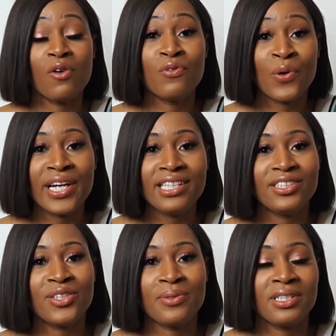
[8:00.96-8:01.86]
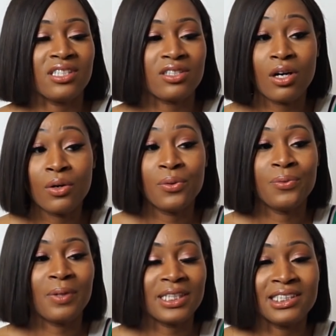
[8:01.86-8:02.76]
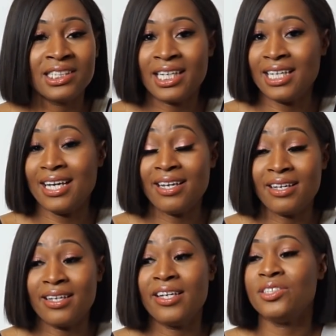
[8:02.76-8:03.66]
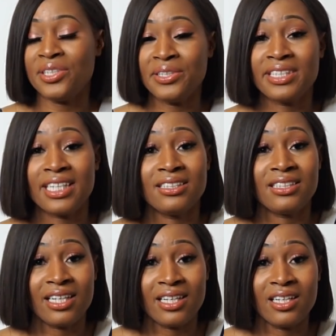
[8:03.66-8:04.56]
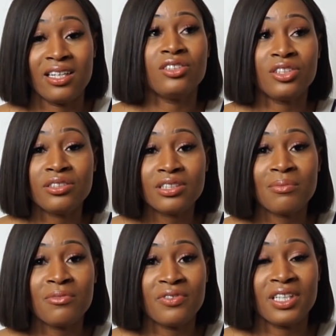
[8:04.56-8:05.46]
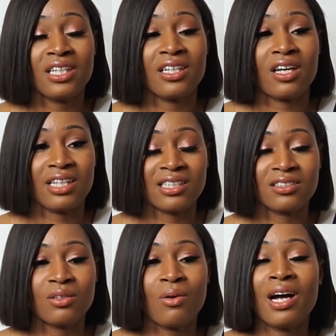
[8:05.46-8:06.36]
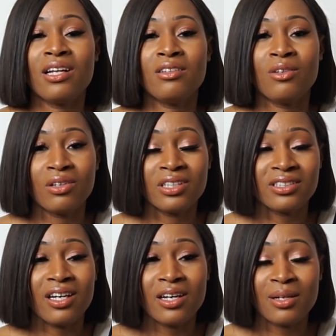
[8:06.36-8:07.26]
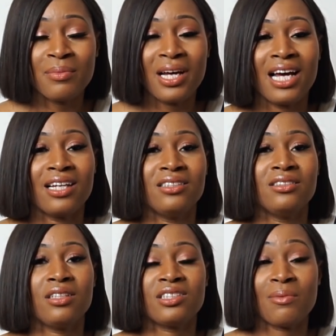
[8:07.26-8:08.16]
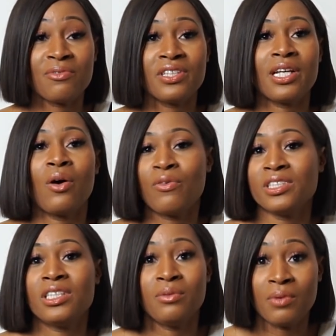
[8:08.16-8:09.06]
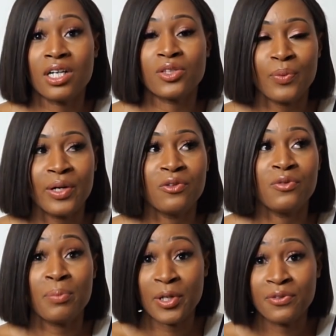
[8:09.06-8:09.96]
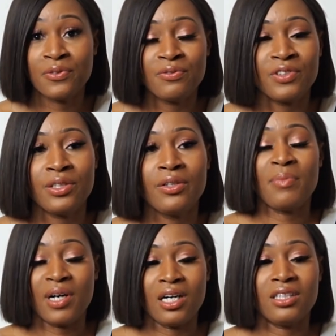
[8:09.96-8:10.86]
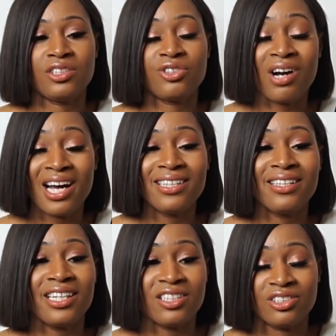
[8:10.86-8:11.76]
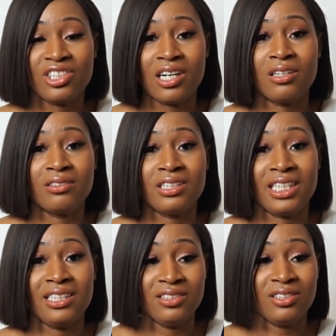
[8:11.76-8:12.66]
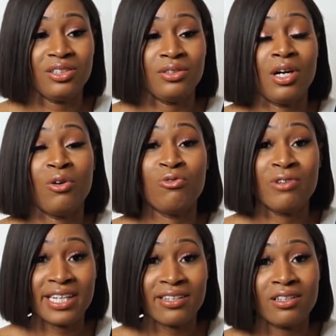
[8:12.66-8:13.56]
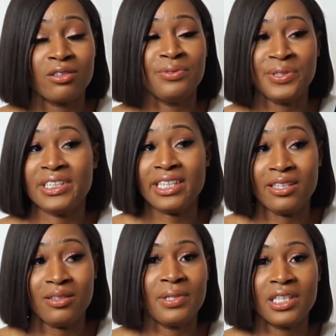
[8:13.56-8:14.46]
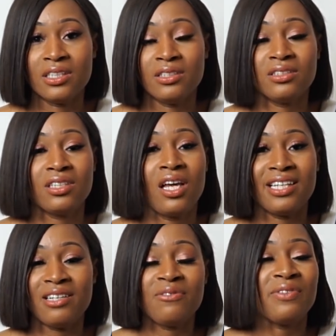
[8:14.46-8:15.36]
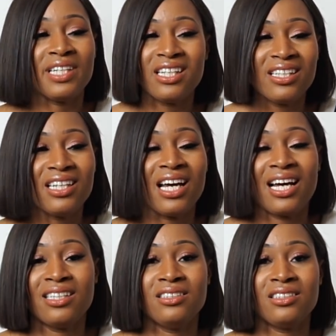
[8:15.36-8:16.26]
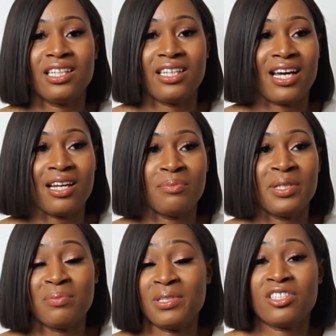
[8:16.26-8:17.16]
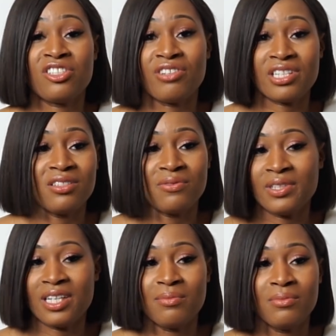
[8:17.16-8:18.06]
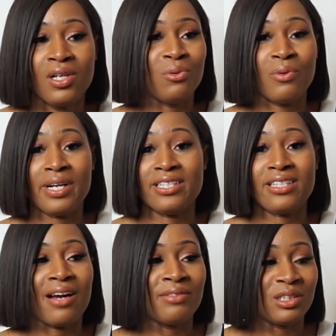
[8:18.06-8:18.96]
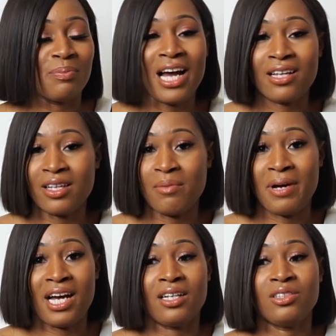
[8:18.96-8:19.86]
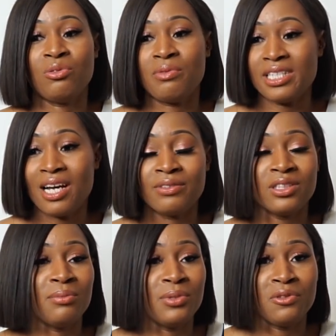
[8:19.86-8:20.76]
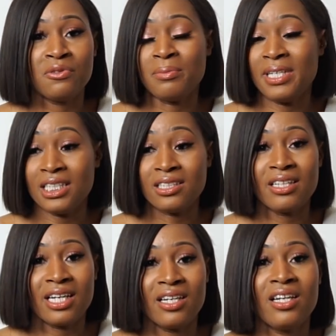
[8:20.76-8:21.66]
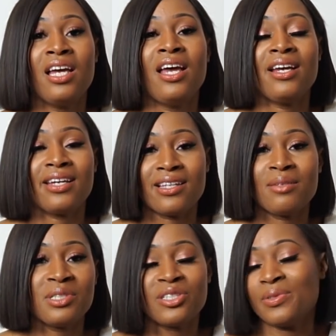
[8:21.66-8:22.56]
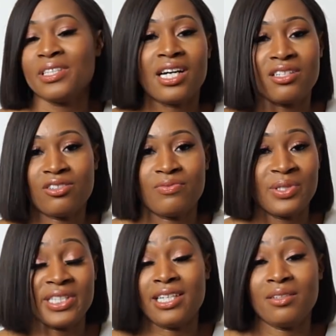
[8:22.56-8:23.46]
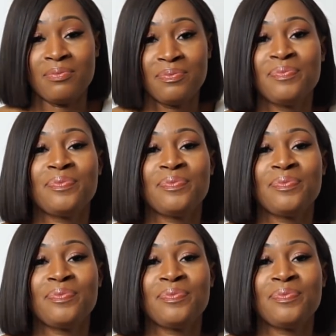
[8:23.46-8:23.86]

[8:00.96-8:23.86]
Avoid doing this whole 1 day here, 2 days there. Do something that's quite longer term, and something that obviously works well for both of you. But try and get your child into a regular routine, because they feel it, and it can be a bit distressing for them, always having to pack their bags, always having to move from here to there. Get them into a nice routine.